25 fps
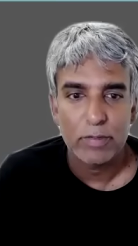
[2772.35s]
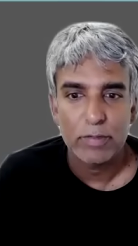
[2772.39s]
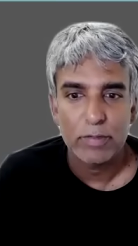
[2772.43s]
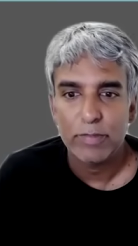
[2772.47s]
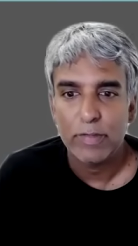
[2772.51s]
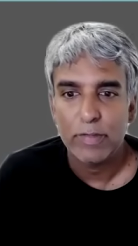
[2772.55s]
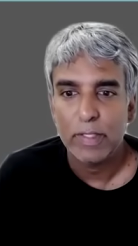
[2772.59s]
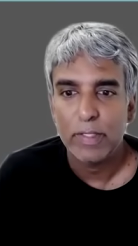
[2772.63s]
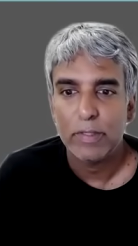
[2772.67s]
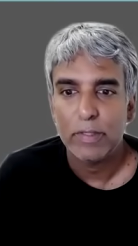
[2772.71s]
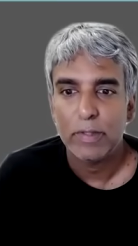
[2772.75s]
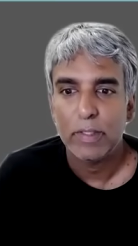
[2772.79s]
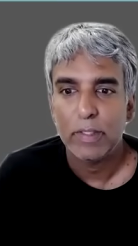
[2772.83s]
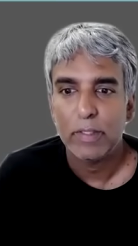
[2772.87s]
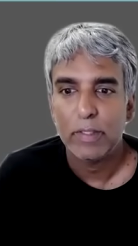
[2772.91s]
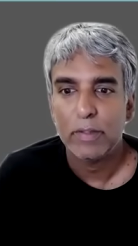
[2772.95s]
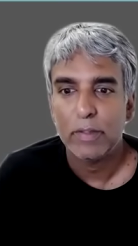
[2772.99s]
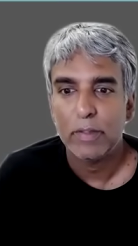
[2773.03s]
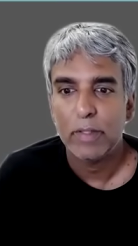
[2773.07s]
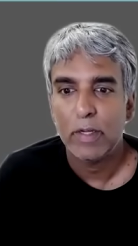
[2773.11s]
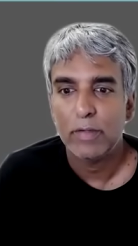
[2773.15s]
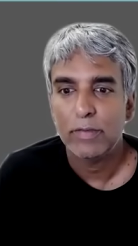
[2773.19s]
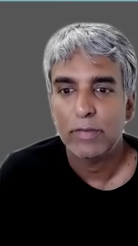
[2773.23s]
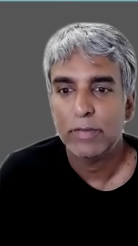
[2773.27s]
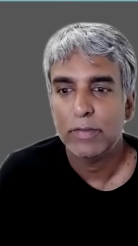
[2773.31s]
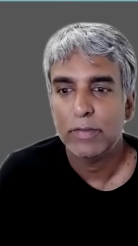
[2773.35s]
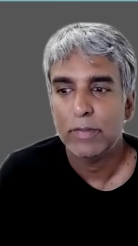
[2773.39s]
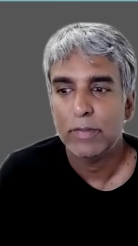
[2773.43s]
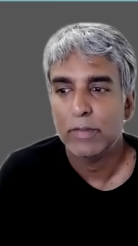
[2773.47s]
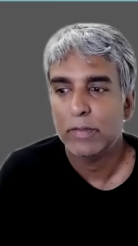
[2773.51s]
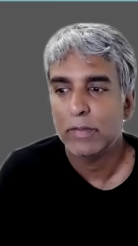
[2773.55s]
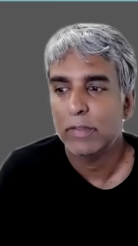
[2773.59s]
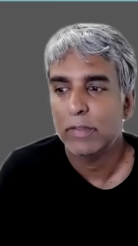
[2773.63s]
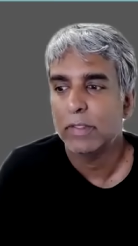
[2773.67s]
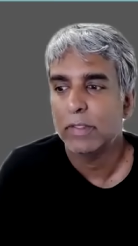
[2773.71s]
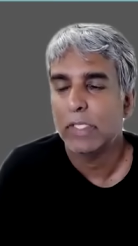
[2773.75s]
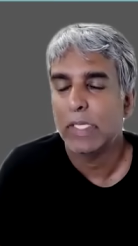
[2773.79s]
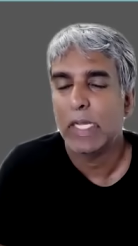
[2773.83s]
Their fighter
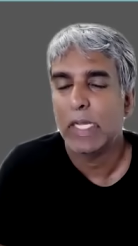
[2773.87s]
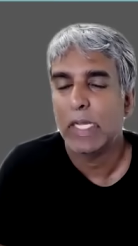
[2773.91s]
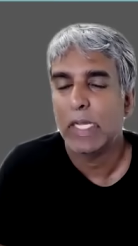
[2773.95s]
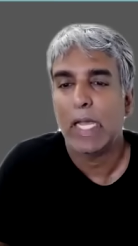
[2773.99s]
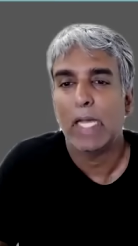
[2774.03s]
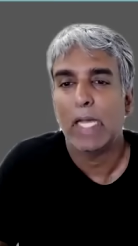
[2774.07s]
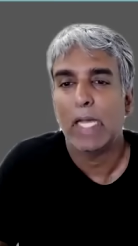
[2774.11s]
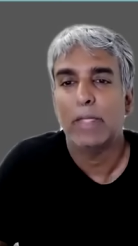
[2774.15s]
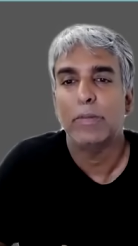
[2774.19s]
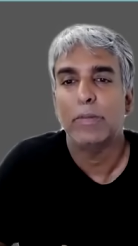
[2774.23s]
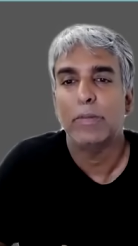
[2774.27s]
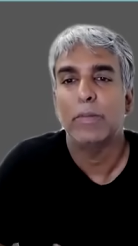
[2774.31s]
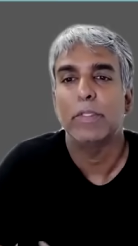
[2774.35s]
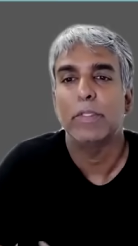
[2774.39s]
aircraft that they had